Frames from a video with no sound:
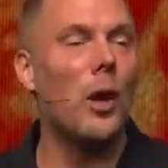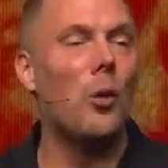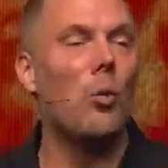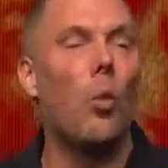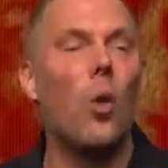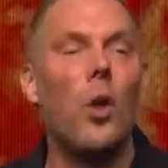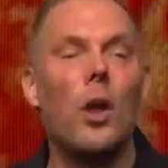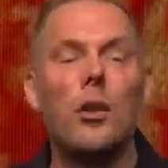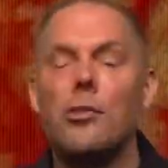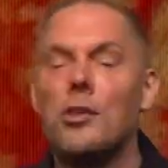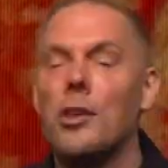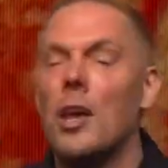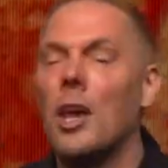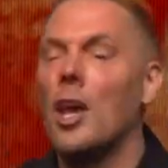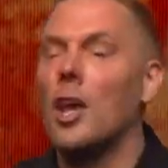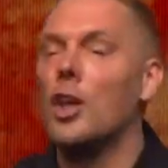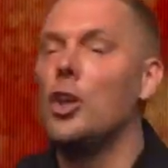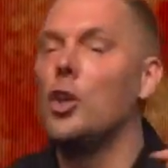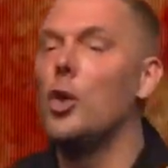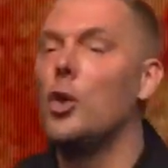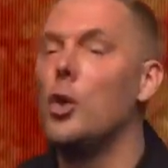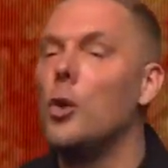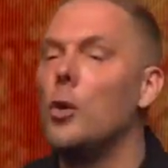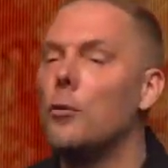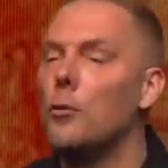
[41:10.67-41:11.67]
And once
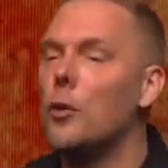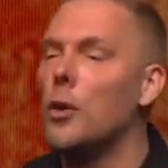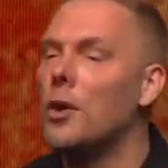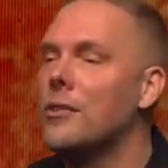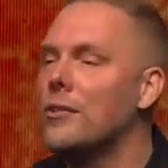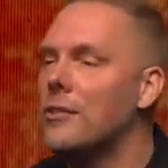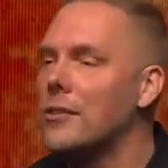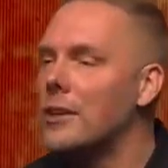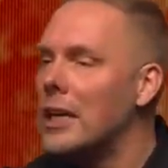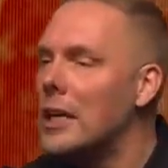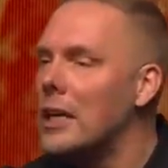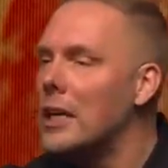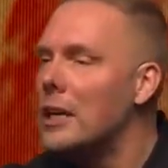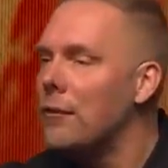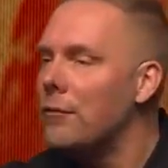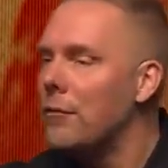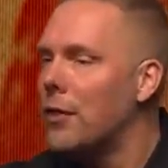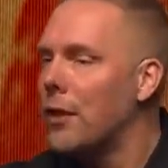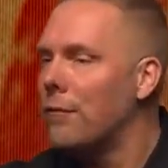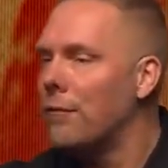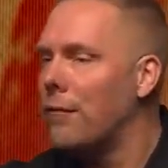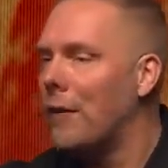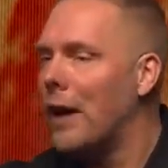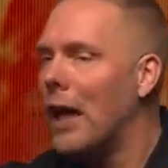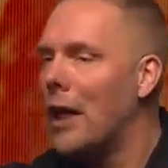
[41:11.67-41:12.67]
you've received
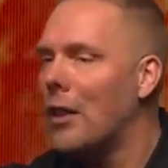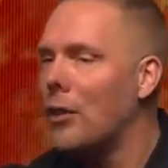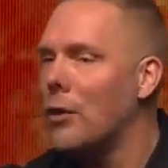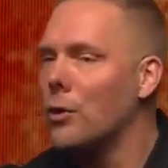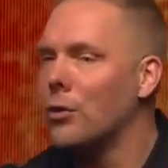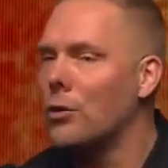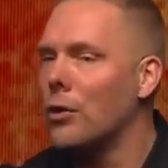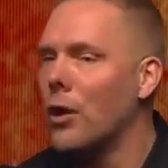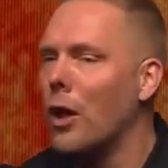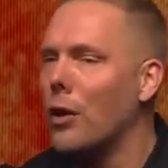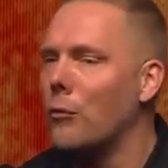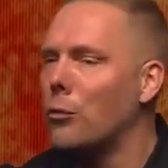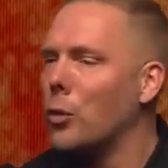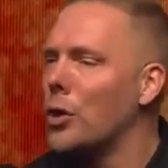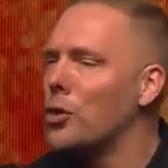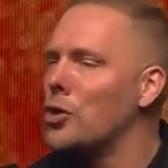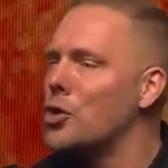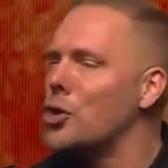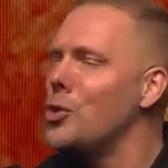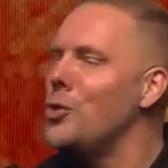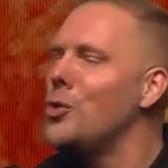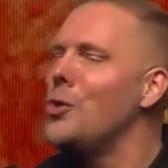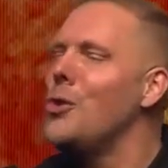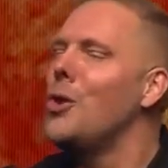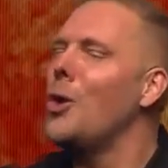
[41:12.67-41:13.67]
the Father's love,
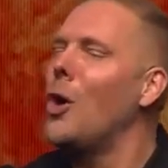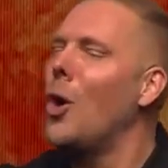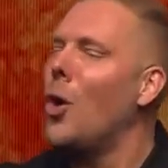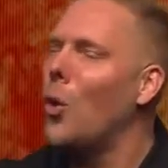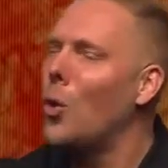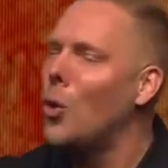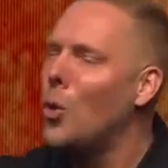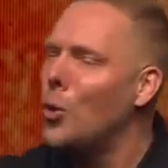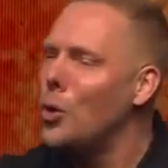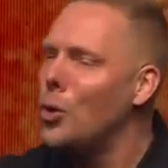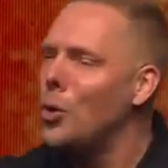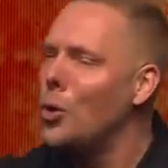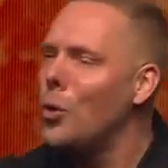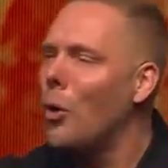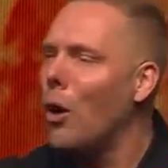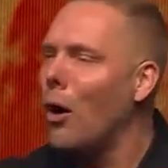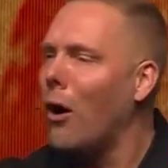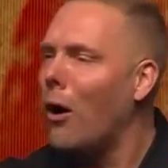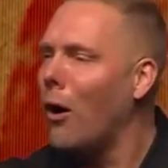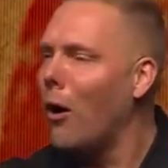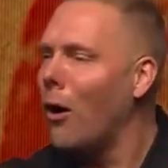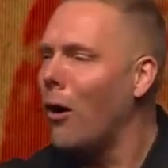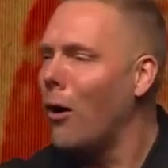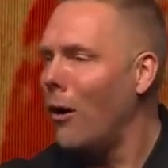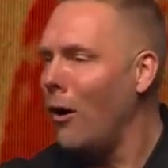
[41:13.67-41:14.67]
once you know who you
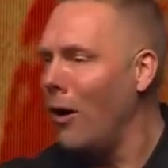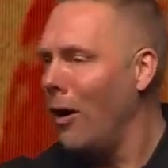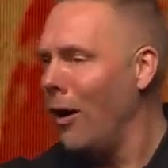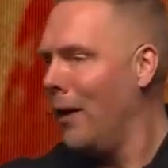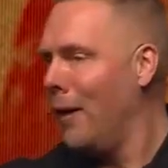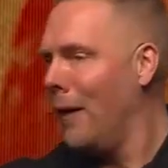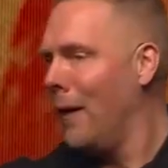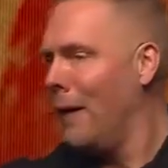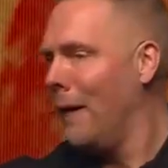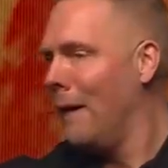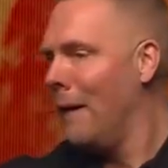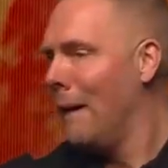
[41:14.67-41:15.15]
are,